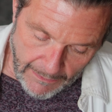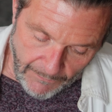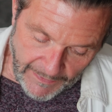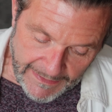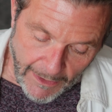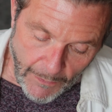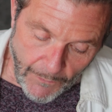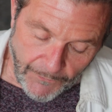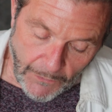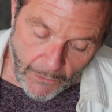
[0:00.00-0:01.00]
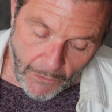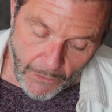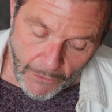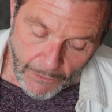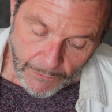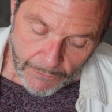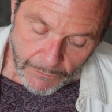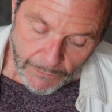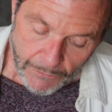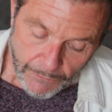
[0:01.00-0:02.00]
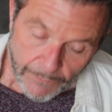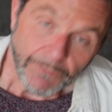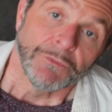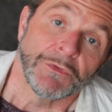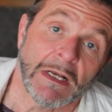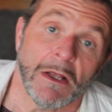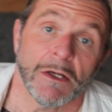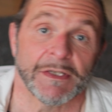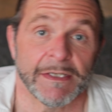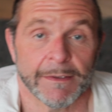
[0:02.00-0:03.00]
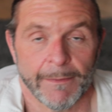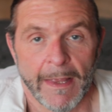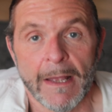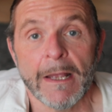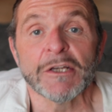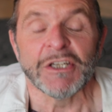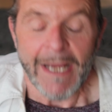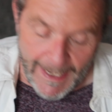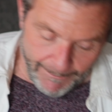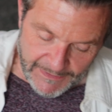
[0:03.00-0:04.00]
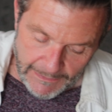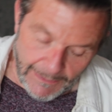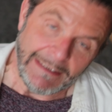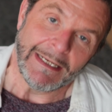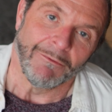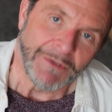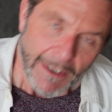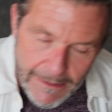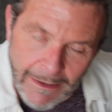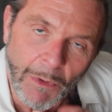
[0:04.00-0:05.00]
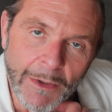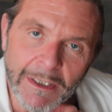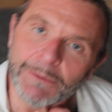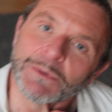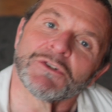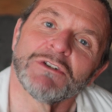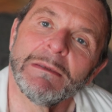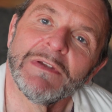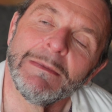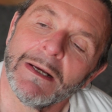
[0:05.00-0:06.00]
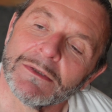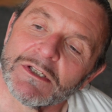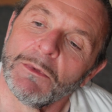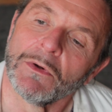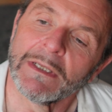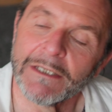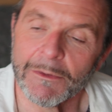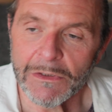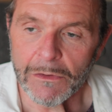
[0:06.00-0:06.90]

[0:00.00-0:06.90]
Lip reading: video for the glasses, she absolutely loved. So I woke up to a stream of emails this morning. I don't know what